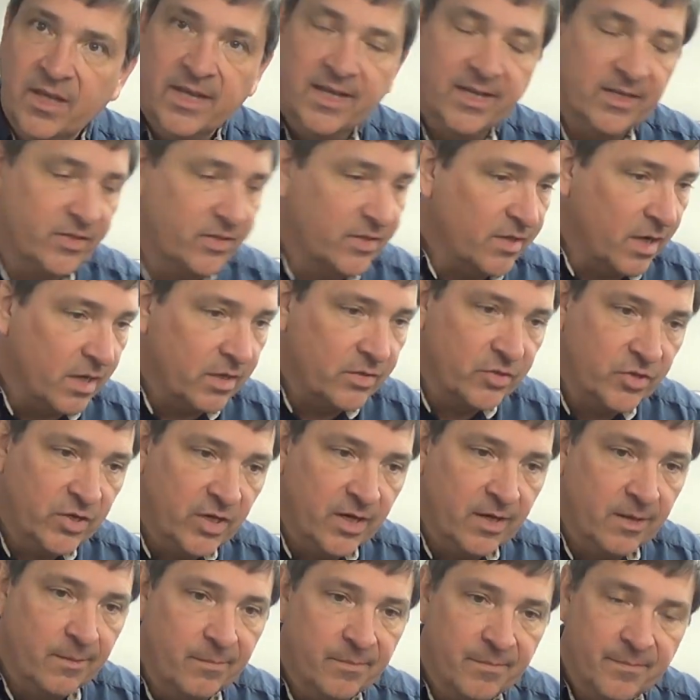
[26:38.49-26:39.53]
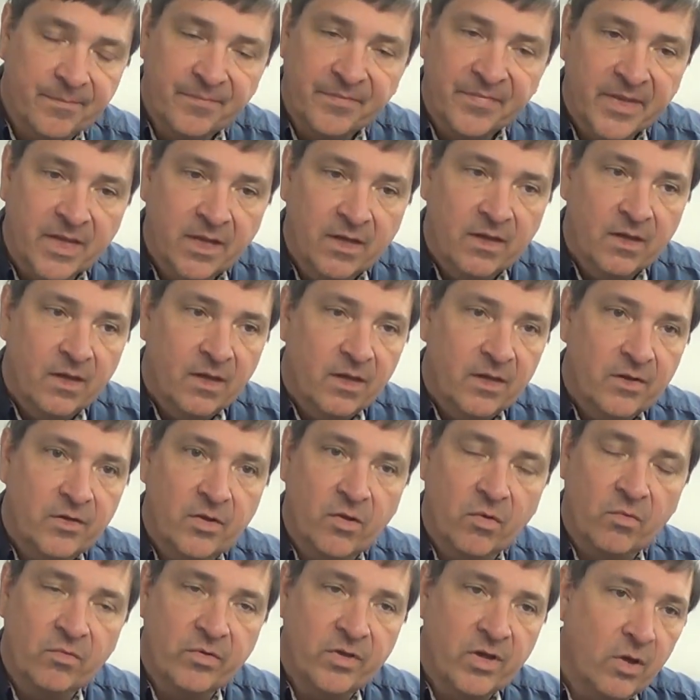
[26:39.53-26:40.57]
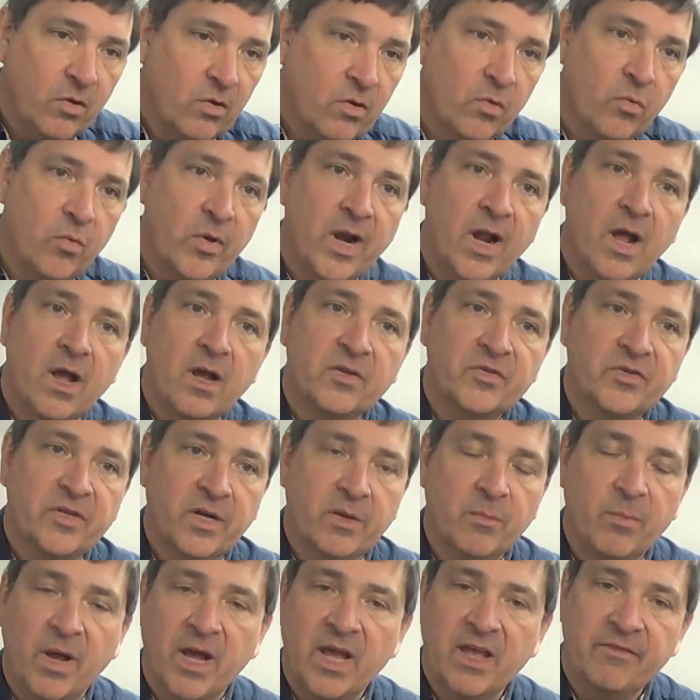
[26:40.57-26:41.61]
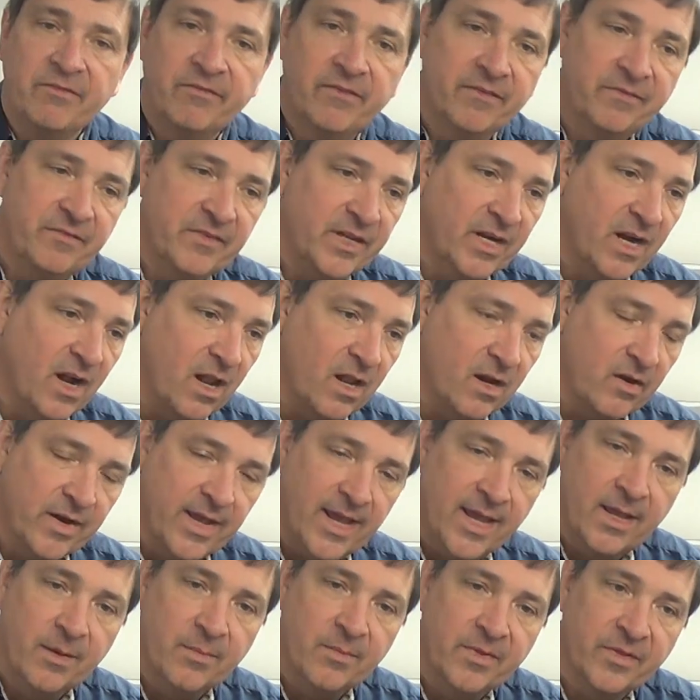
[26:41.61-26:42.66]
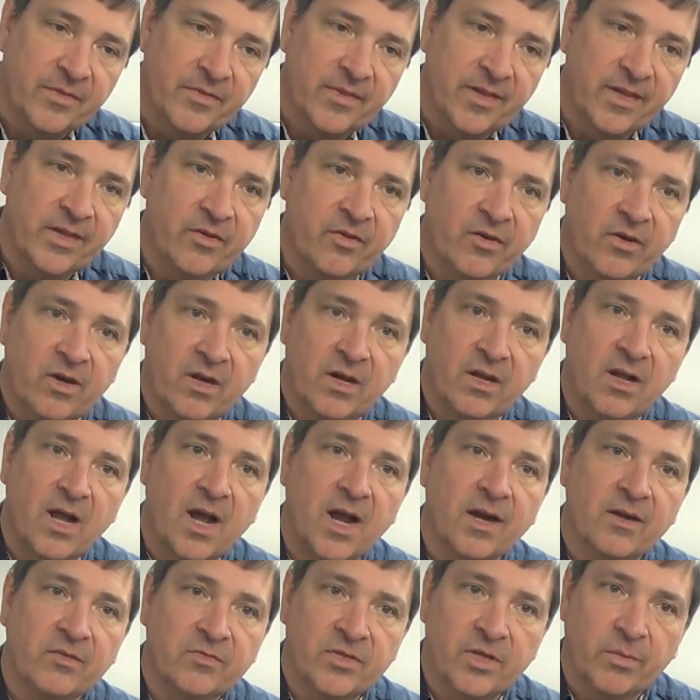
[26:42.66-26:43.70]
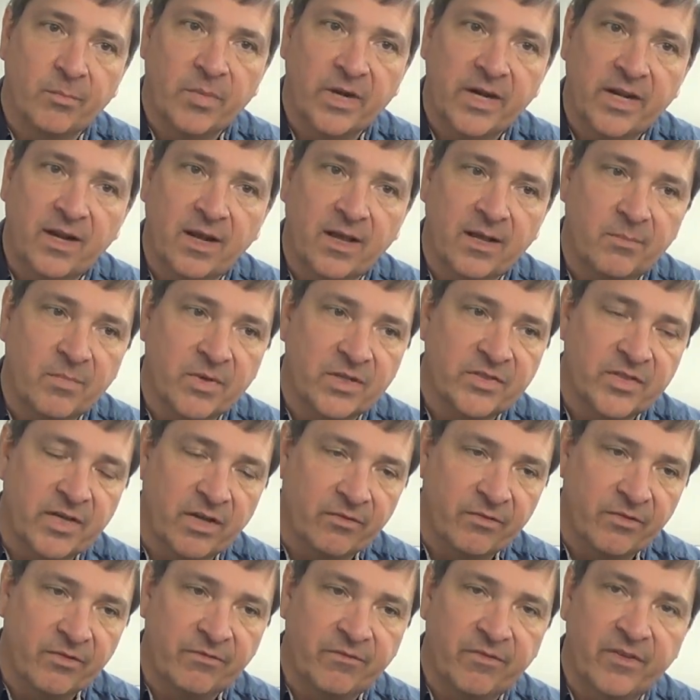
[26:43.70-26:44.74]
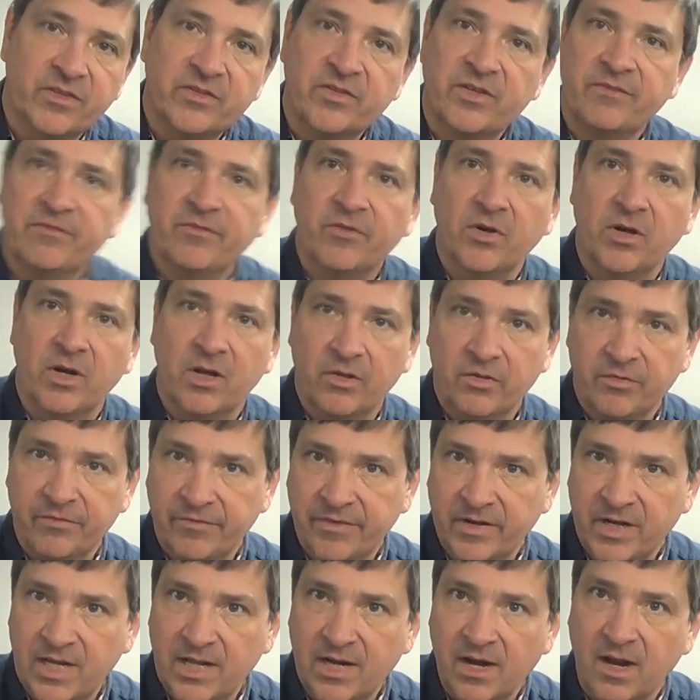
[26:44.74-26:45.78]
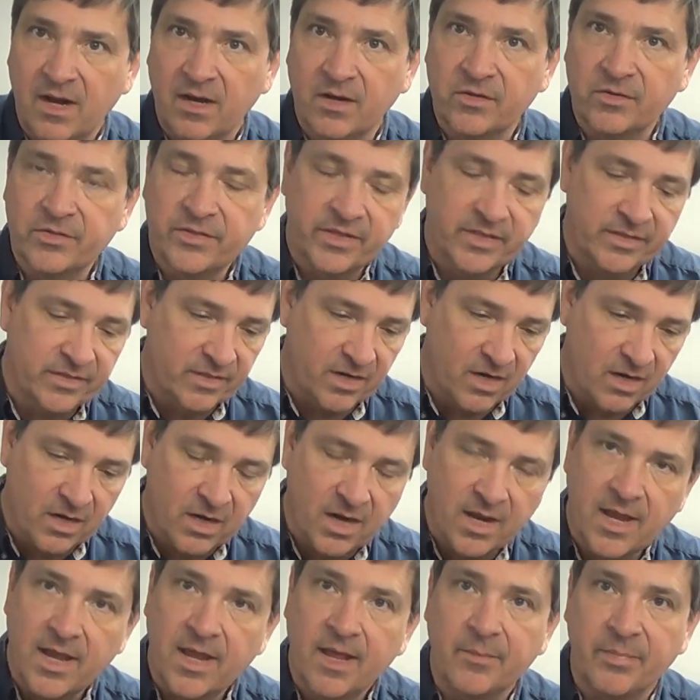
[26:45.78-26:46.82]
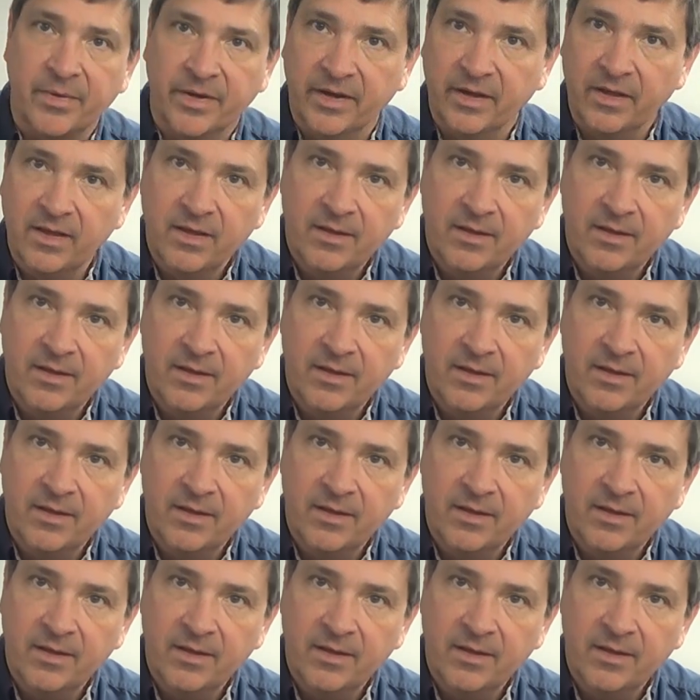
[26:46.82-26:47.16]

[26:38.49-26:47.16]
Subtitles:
It's not cheap. Don't go to an auction and buy a $50 game and think you're going to hire somebody like myself to fix it for another $50. It's not going to happen.